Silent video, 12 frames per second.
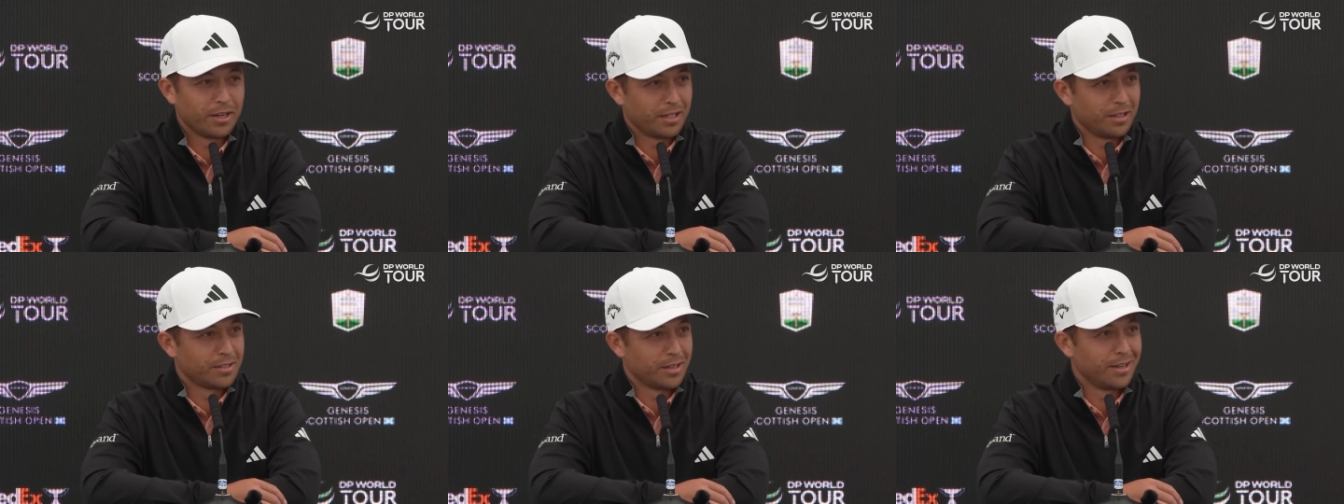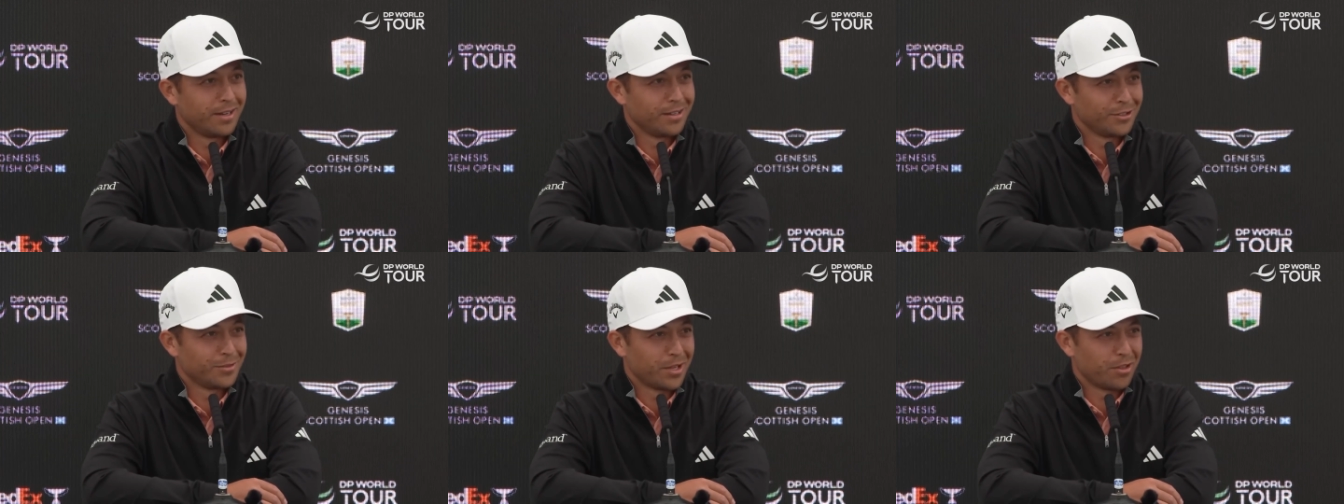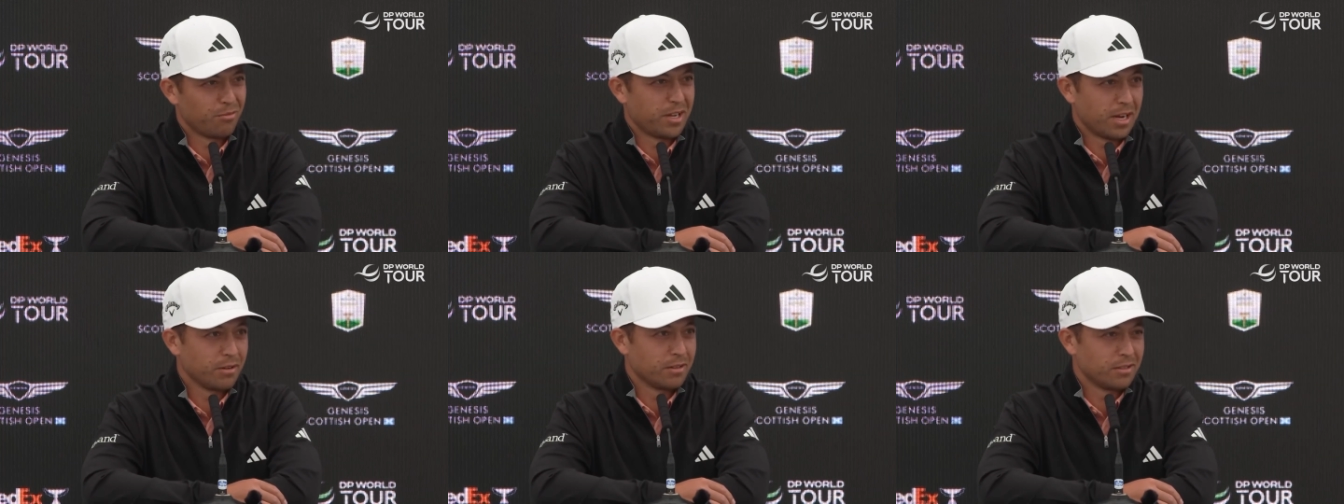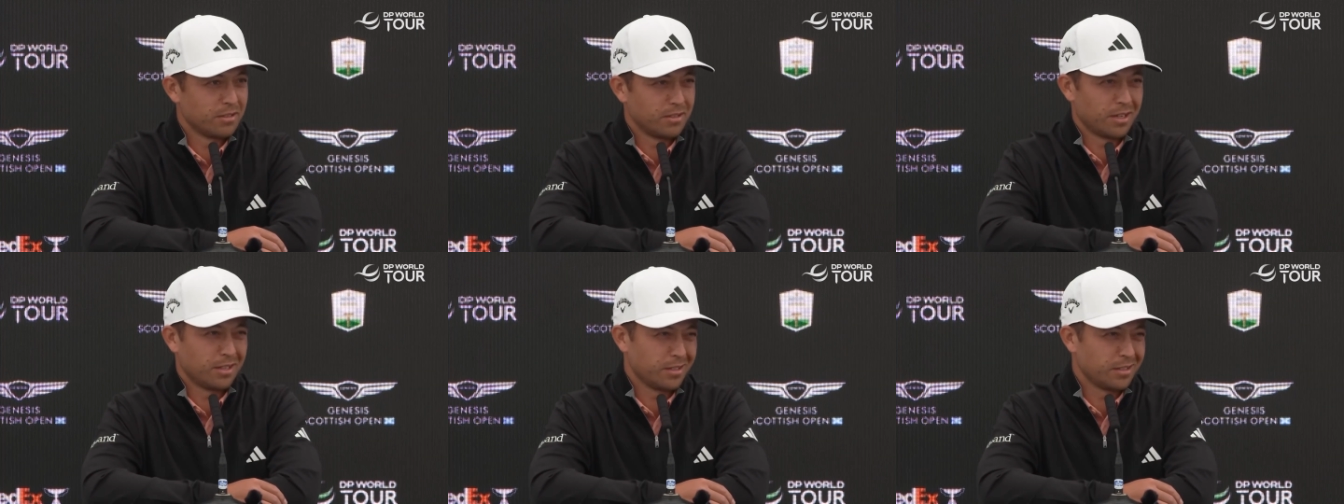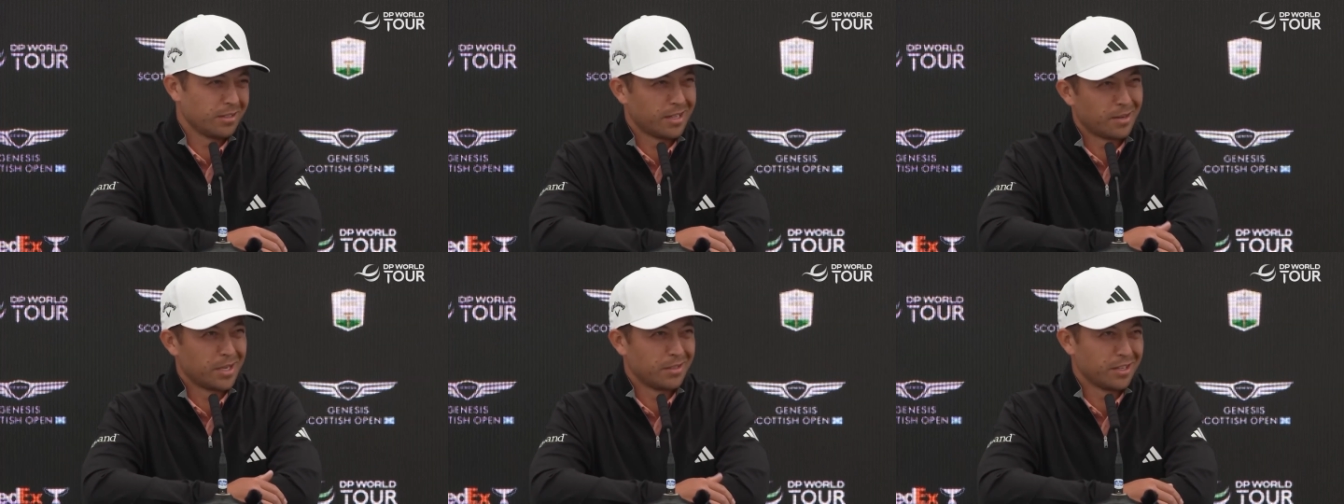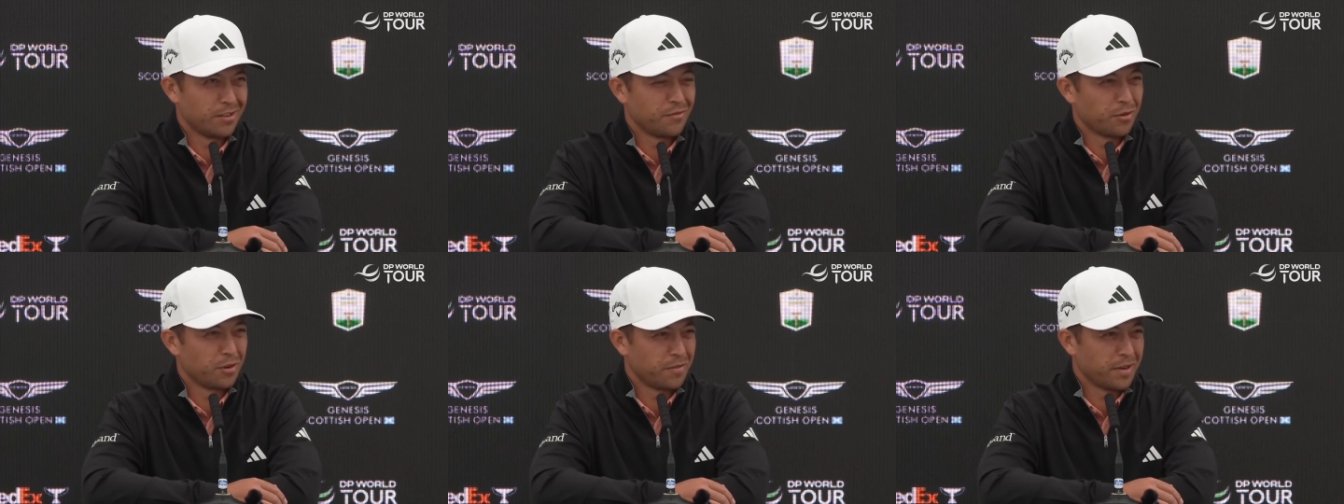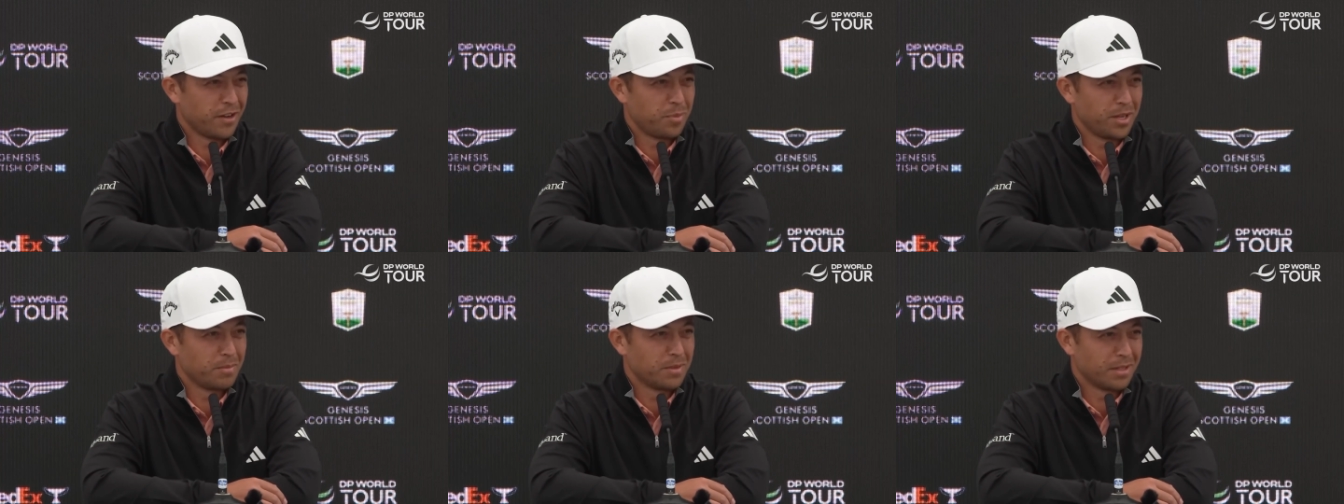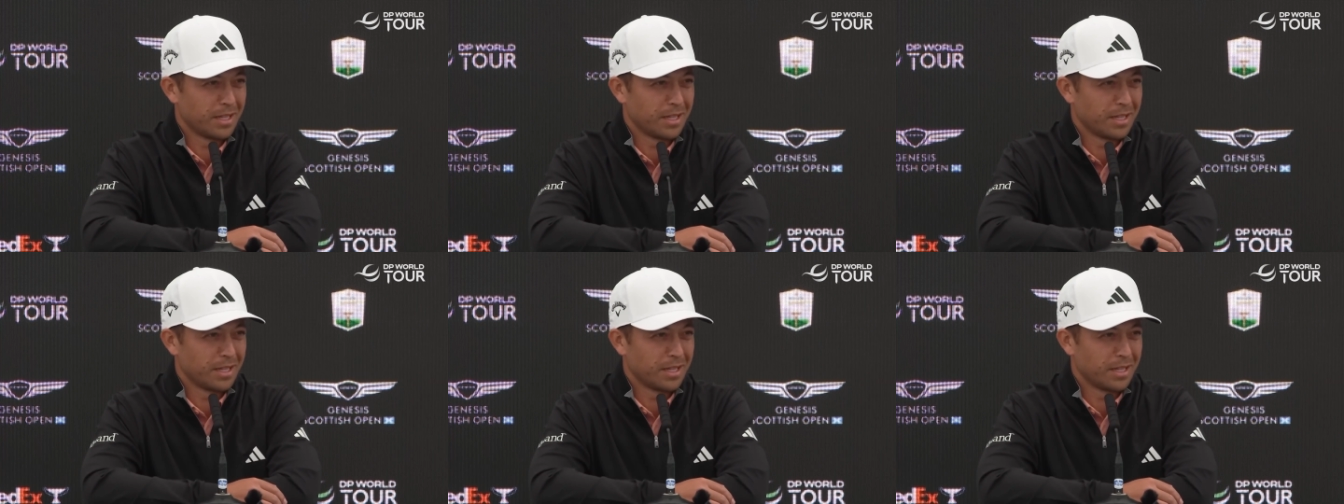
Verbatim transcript: I clicked on it. it was about three hours, and I clicked on that about 10:45 p.m.